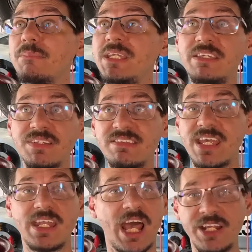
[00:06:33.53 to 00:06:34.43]
He even
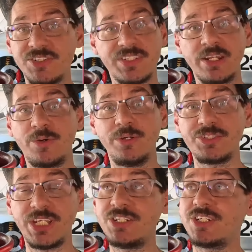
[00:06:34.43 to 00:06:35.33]
said, I just got an
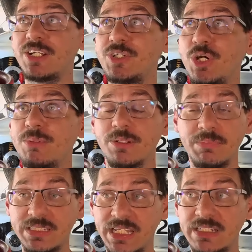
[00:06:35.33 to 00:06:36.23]
oil change in October.
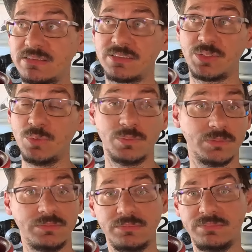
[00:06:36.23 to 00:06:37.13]
I'm like, that's
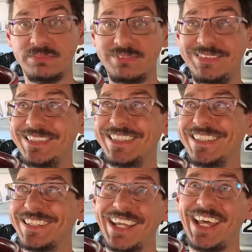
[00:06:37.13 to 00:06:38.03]
cool.
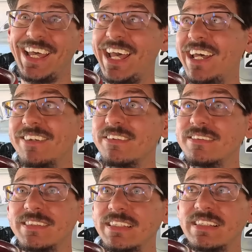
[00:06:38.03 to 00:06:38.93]
Oh,
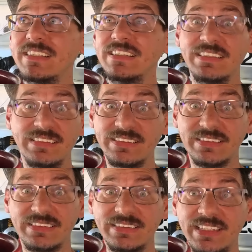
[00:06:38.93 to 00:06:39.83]

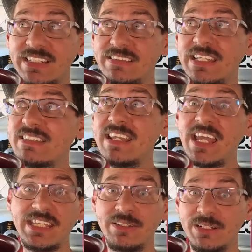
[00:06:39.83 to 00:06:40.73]
it's
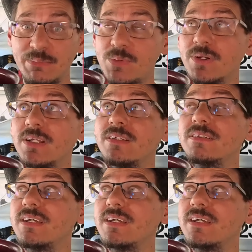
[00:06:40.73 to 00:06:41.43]
not here anymore.